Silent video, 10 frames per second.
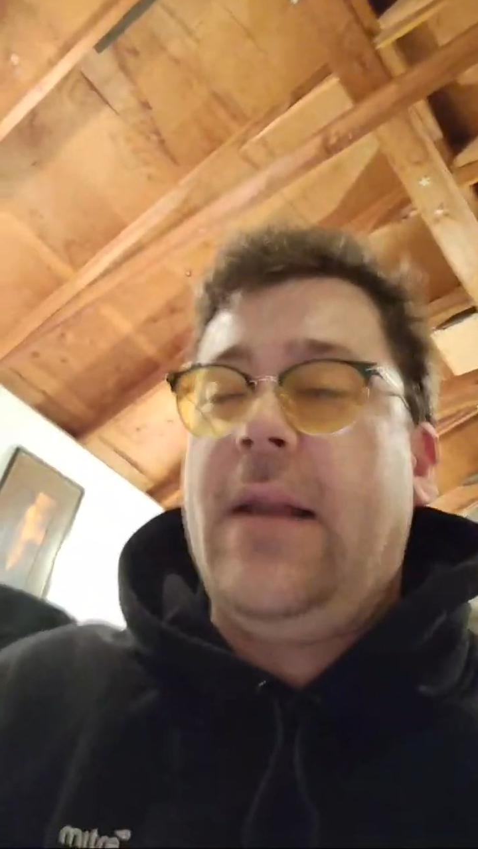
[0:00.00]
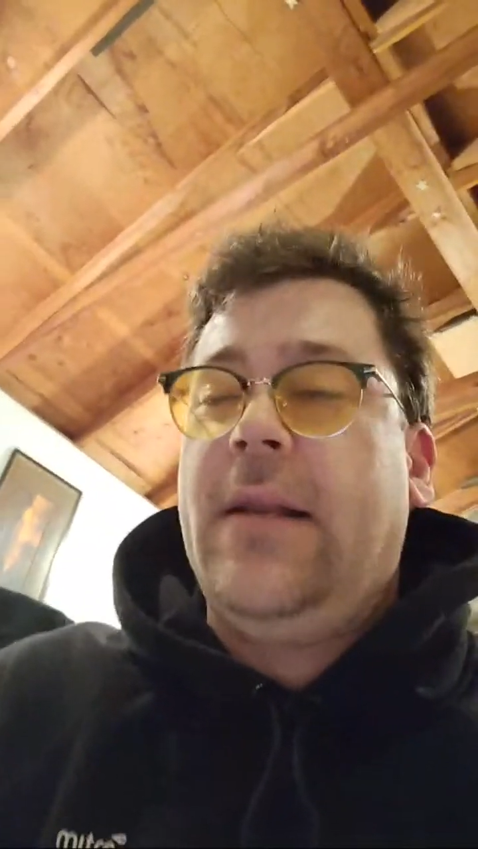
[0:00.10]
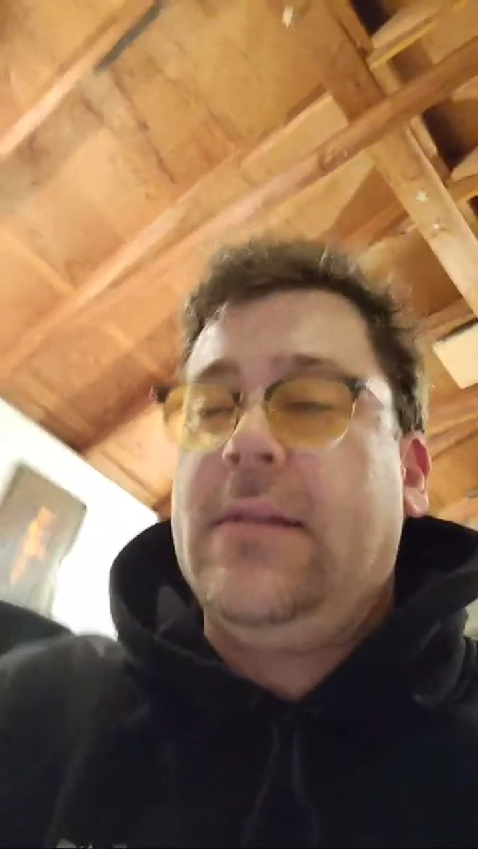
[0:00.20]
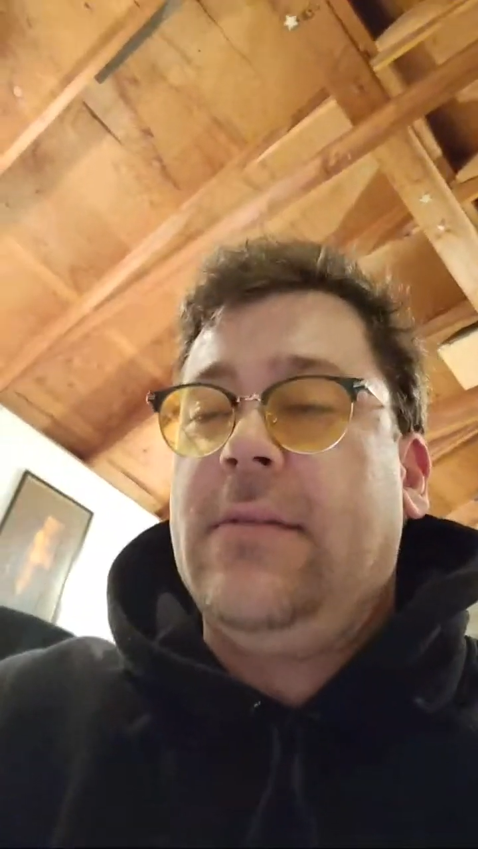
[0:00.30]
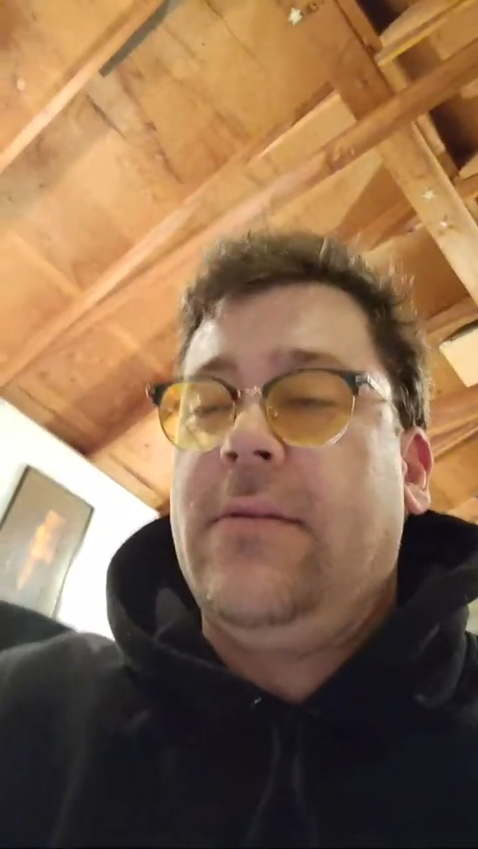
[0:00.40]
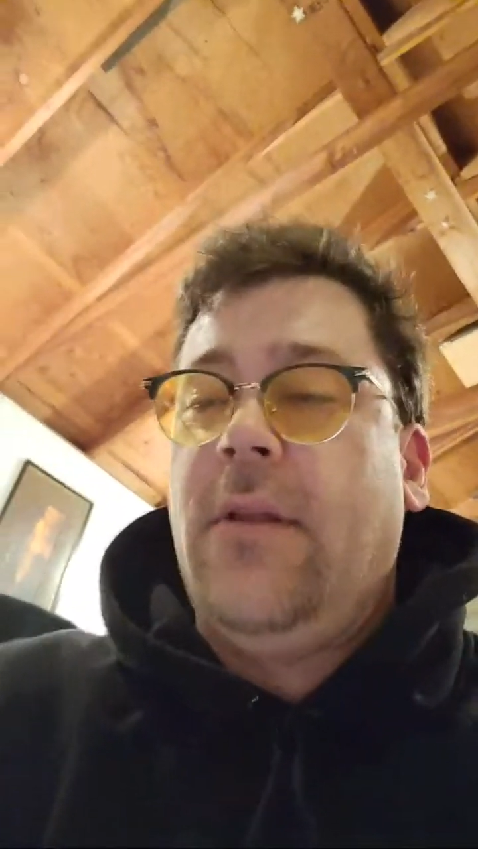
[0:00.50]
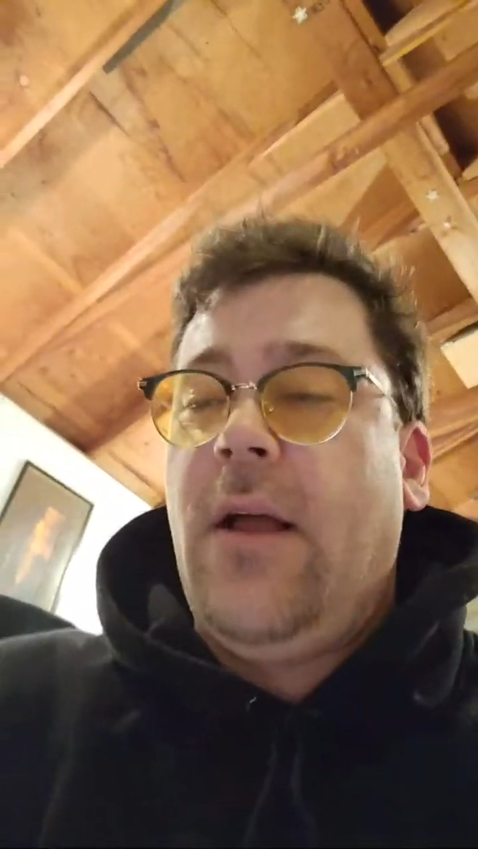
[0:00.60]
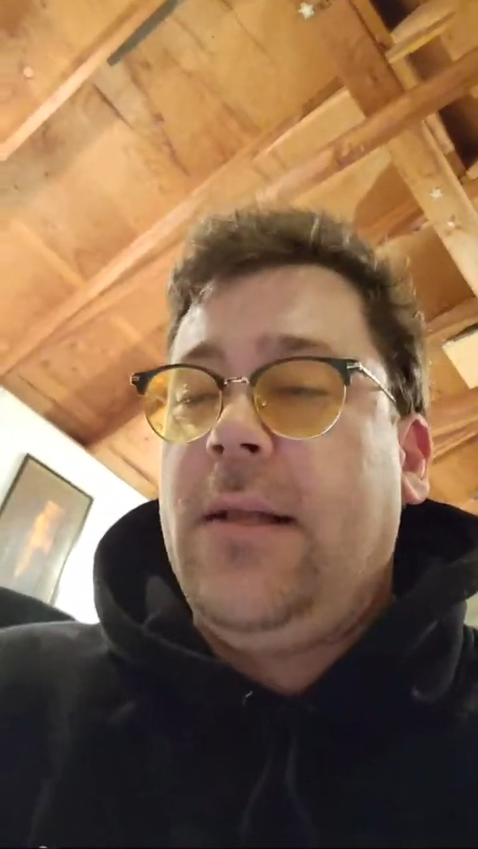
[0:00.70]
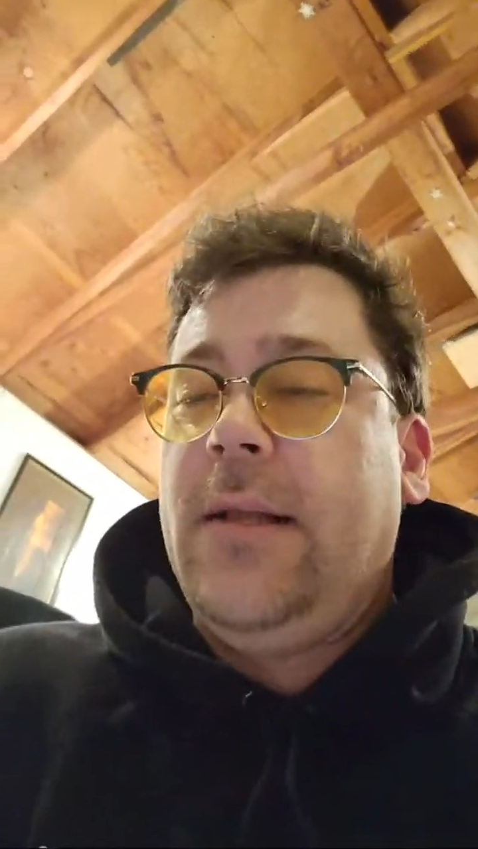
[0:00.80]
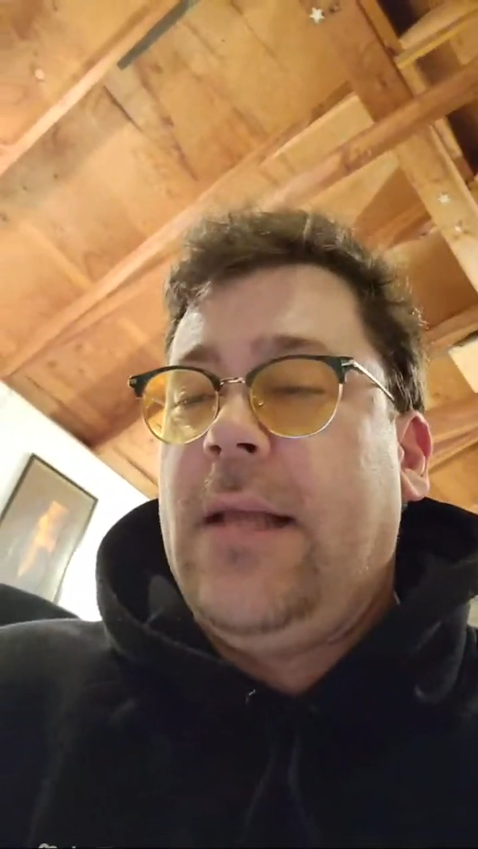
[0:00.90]
because of the
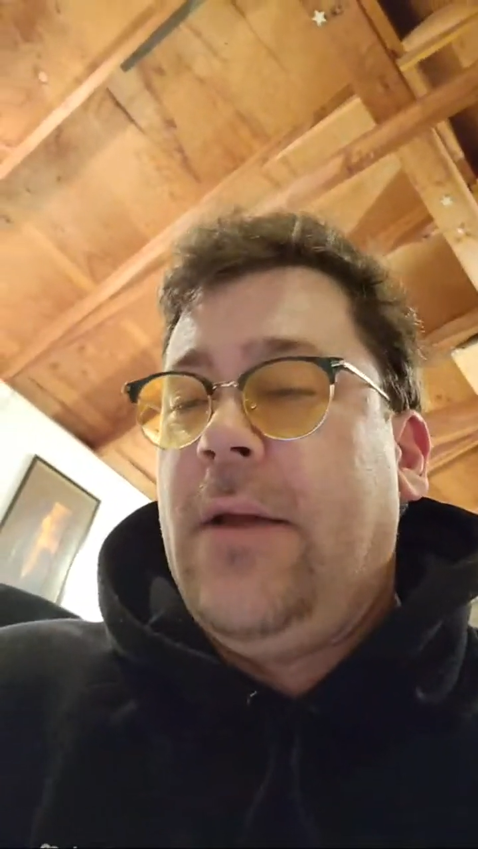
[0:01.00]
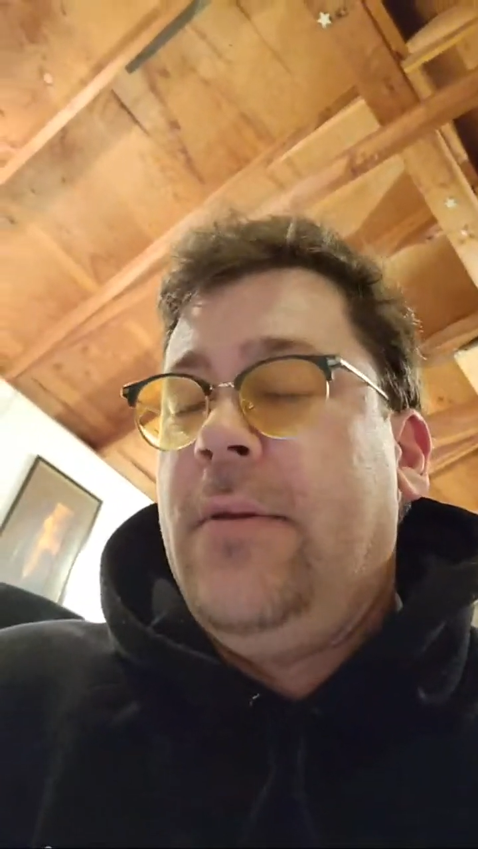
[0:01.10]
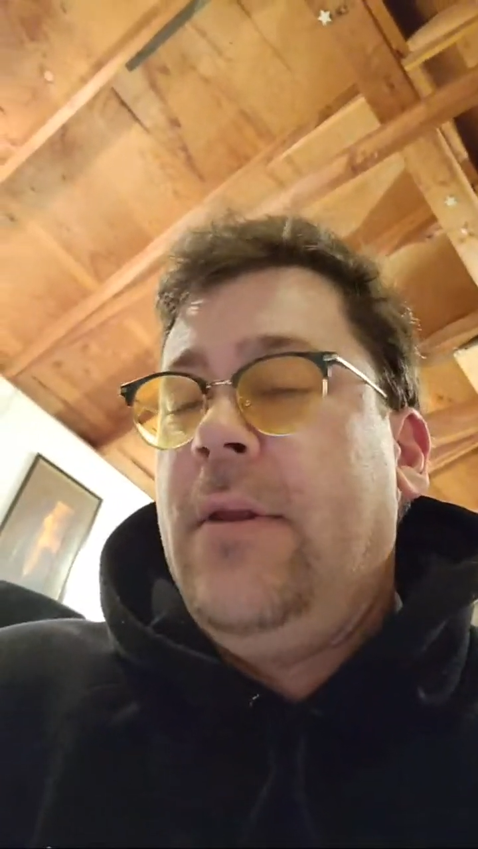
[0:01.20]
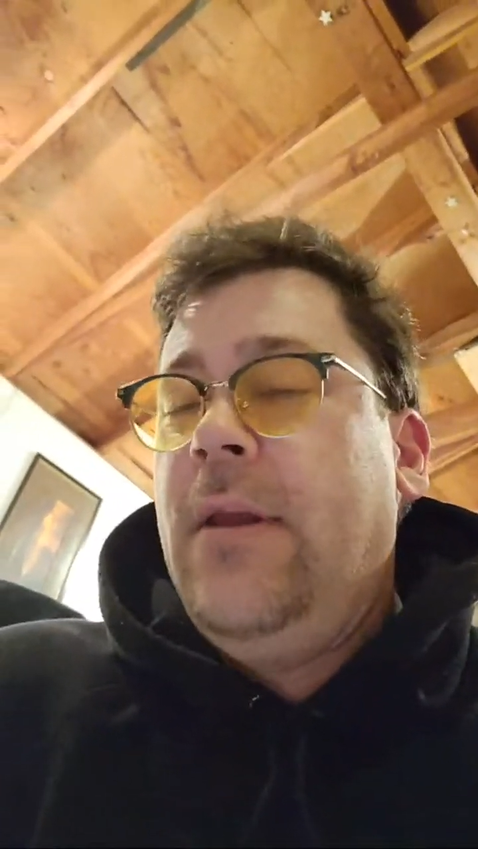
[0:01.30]
lockdown.